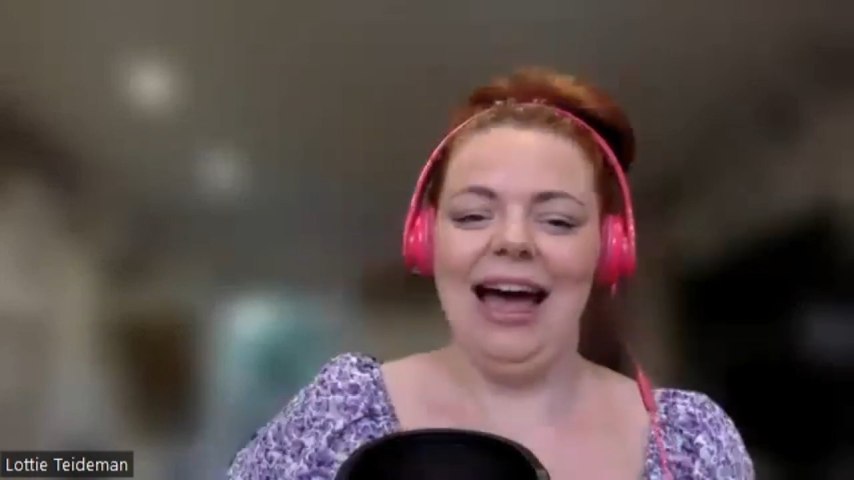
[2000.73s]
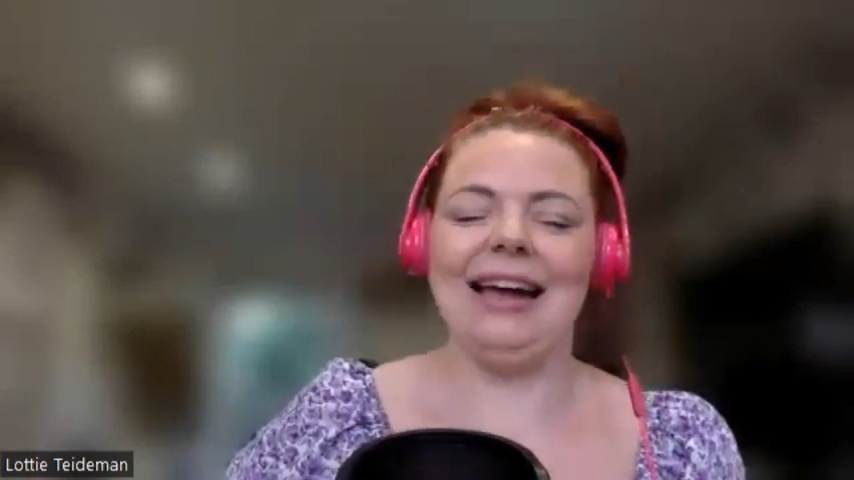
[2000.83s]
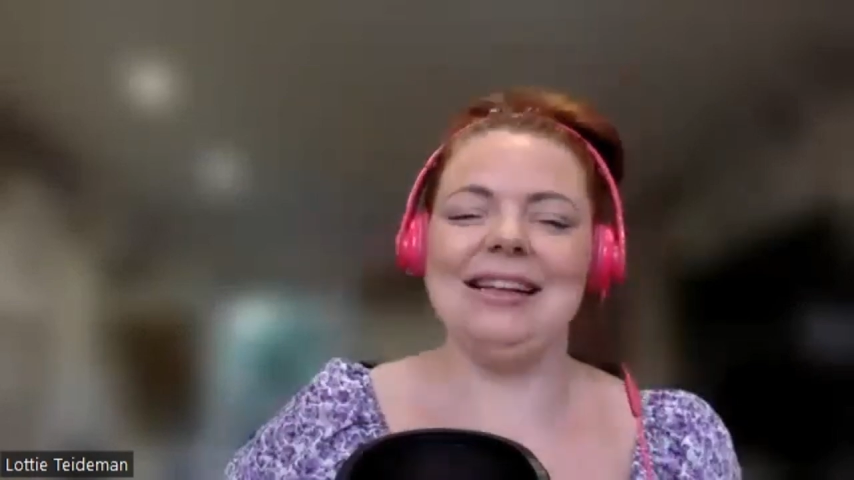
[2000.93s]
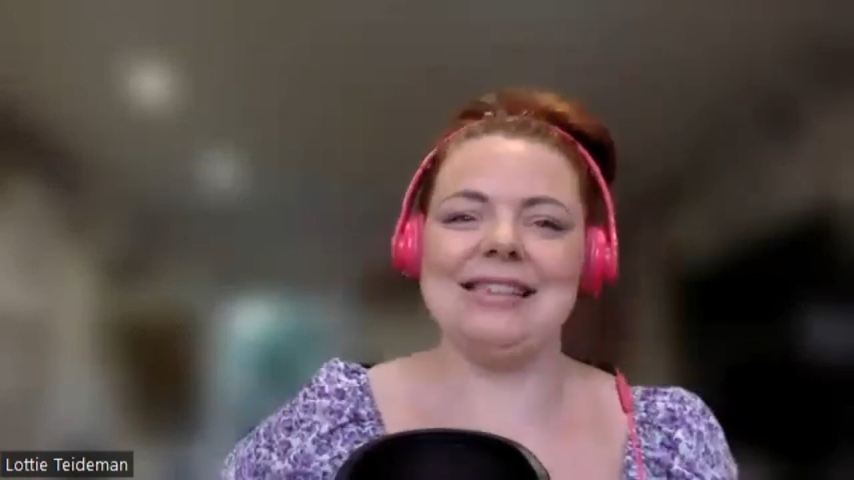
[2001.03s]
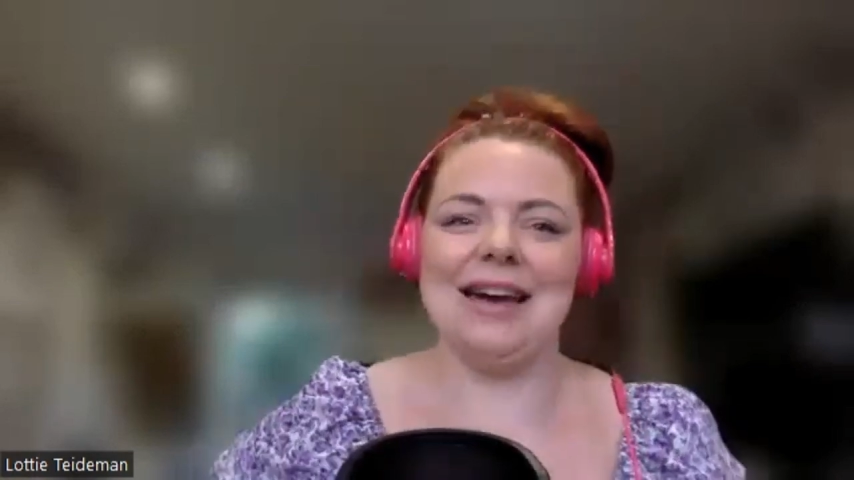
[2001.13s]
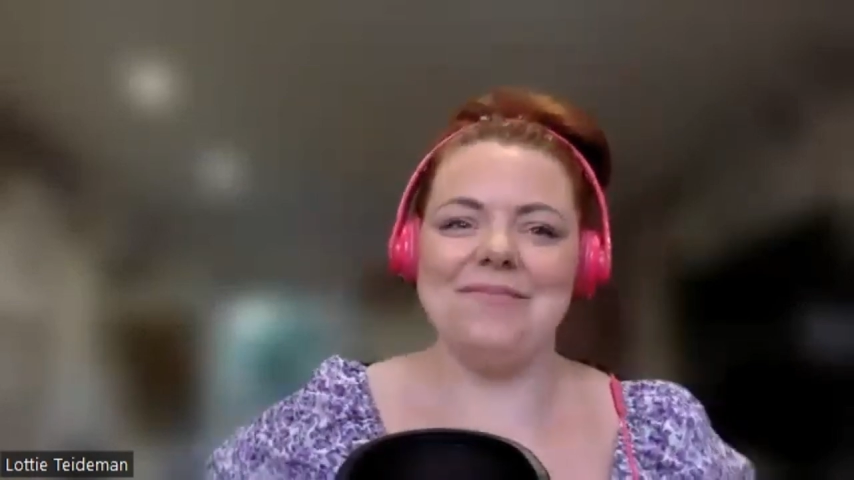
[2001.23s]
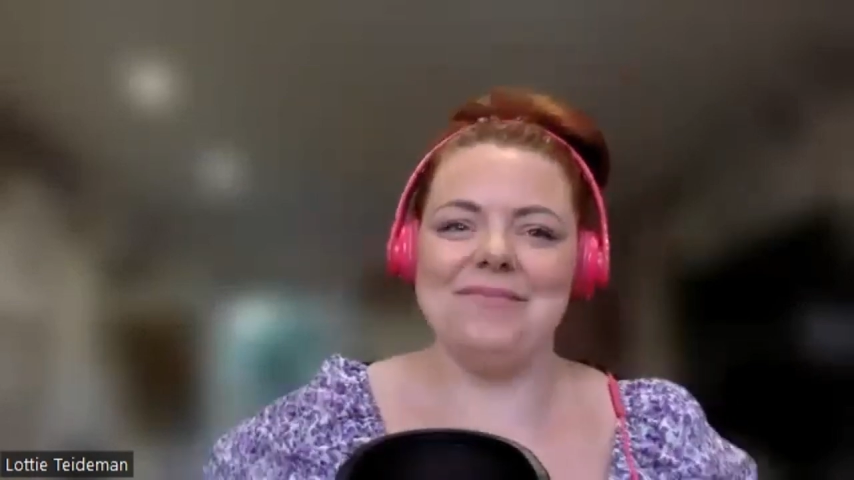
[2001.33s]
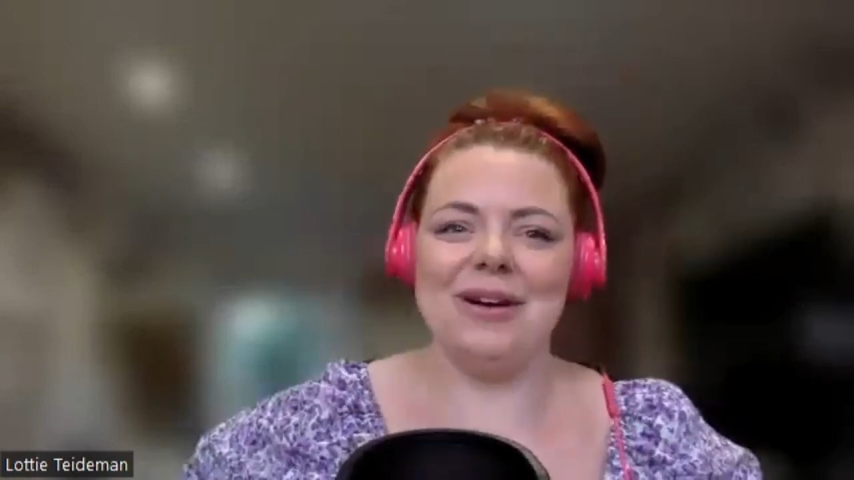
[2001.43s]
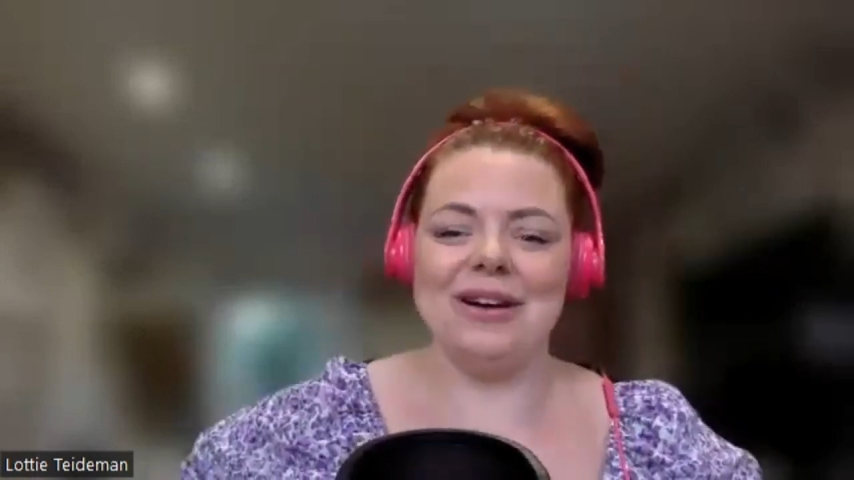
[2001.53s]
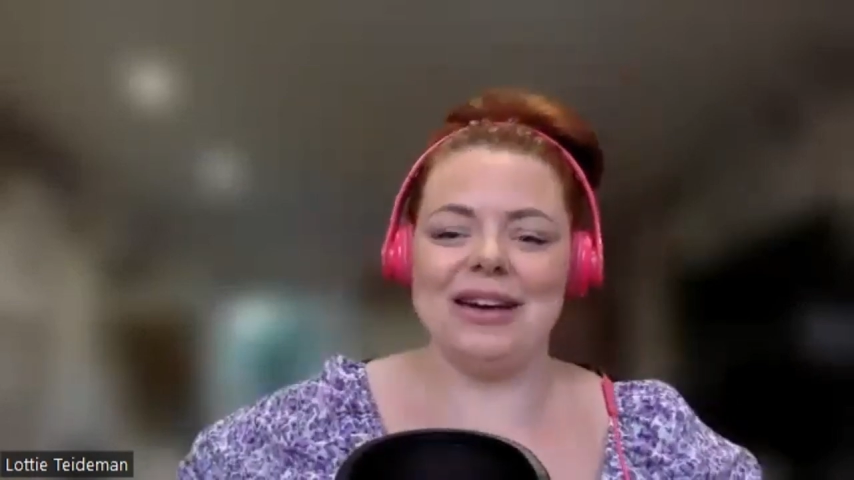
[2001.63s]
It's a
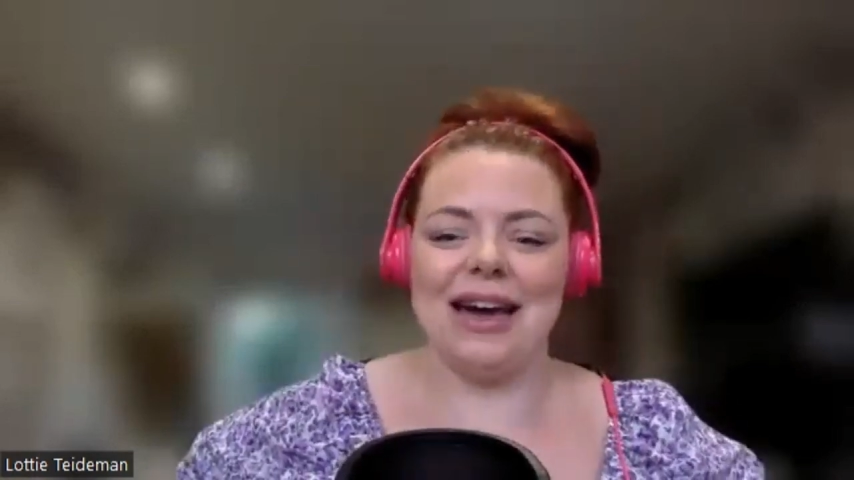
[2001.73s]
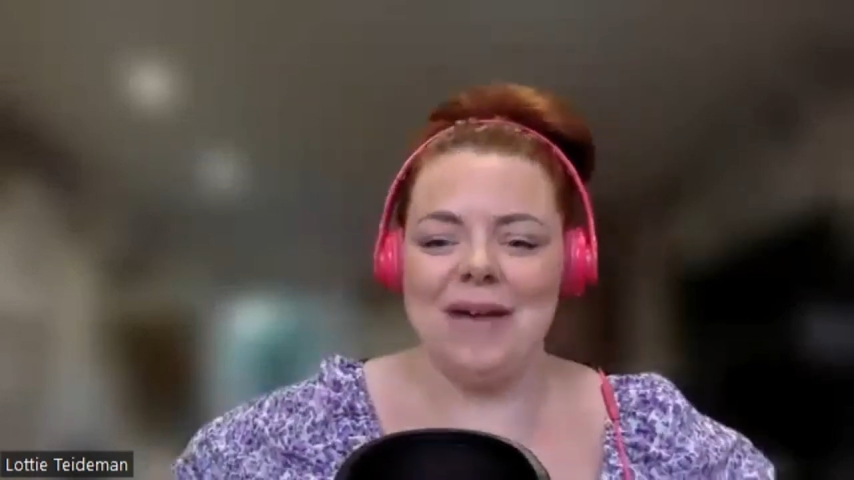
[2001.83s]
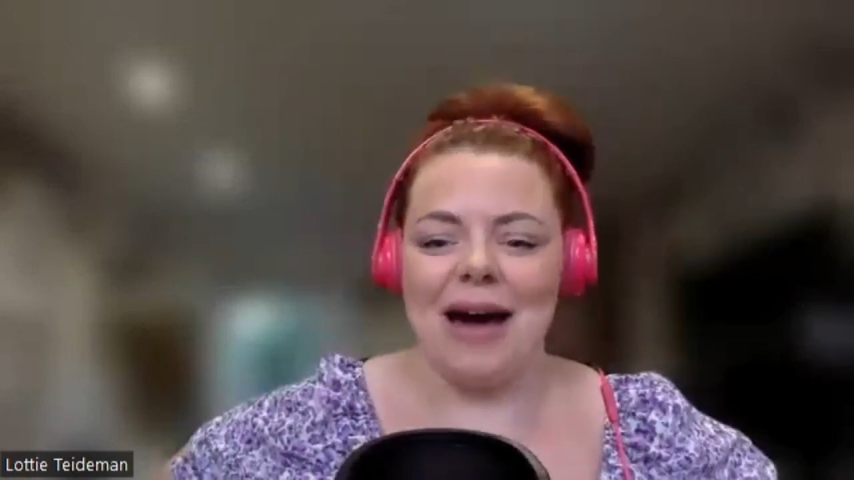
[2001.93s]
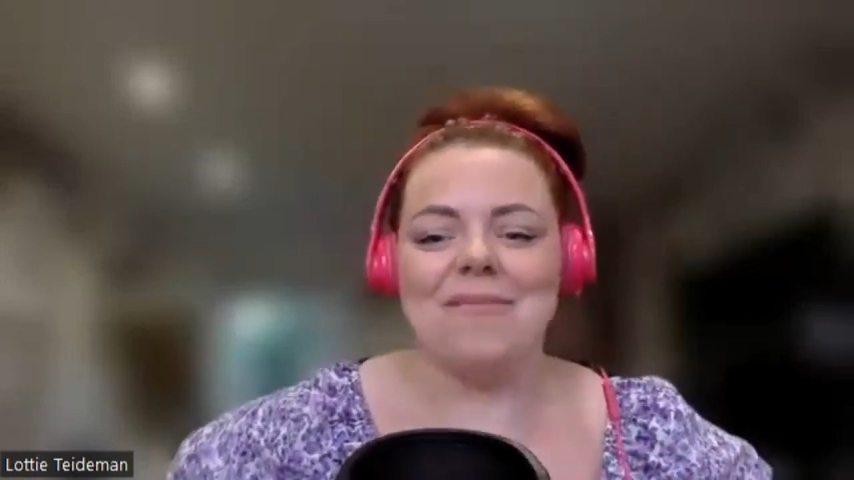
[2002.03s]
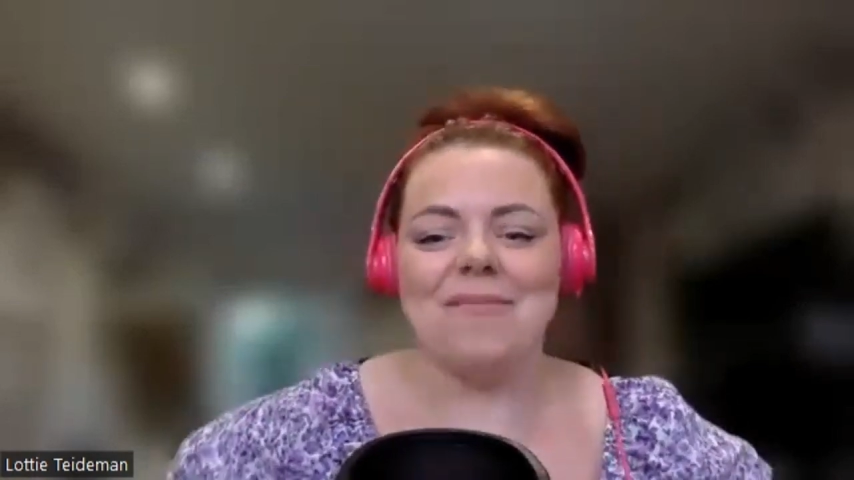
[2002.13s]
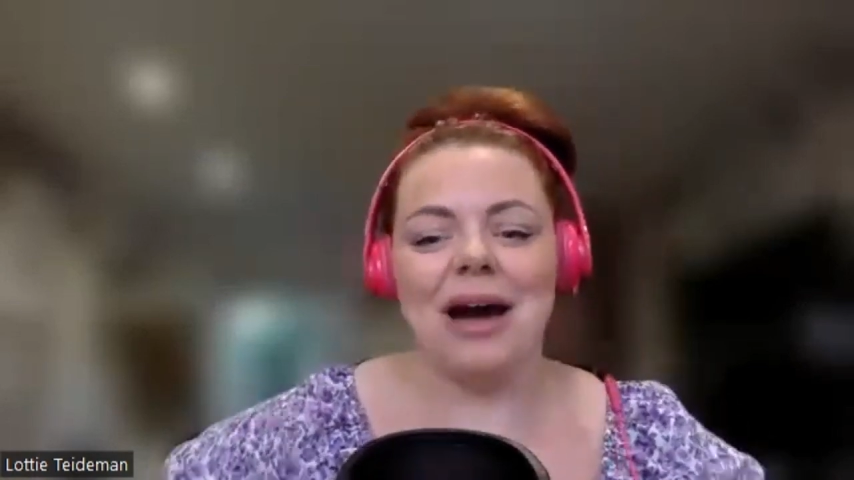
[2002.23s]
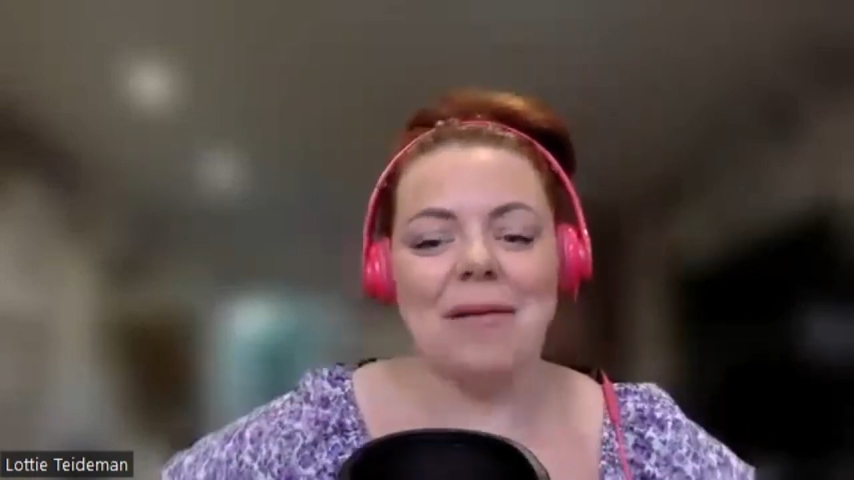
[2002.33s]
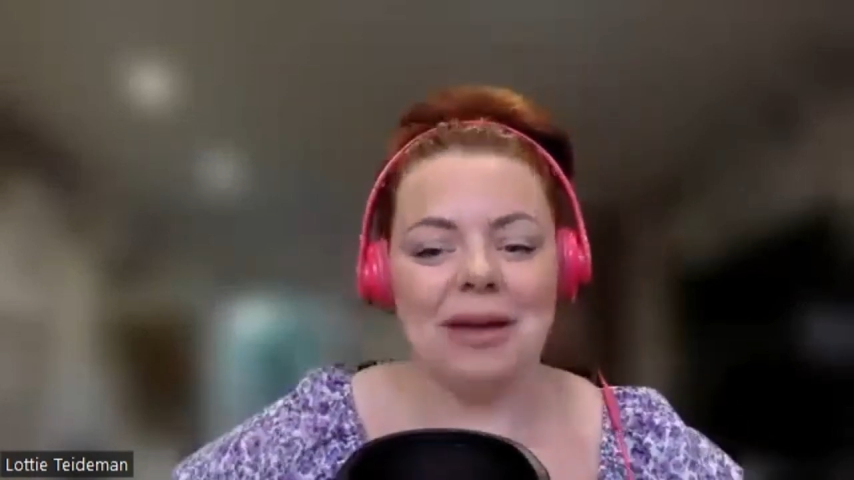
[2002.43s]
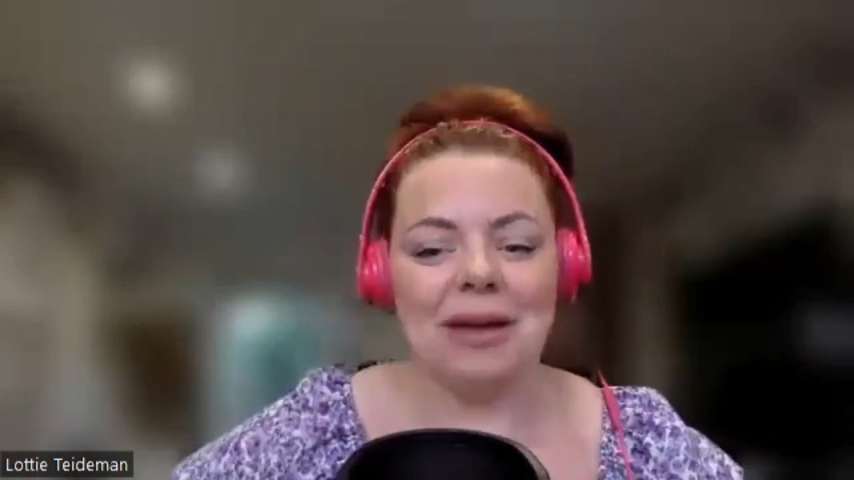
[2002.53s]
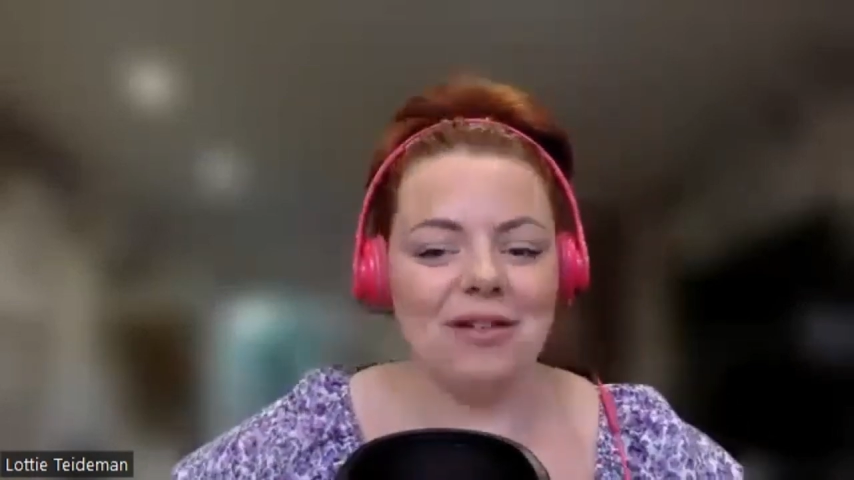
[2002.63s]
book about
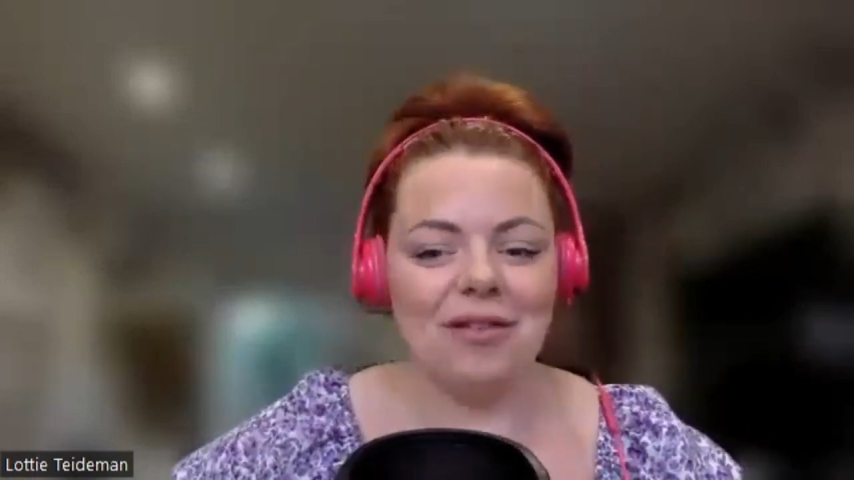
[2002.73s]
becoming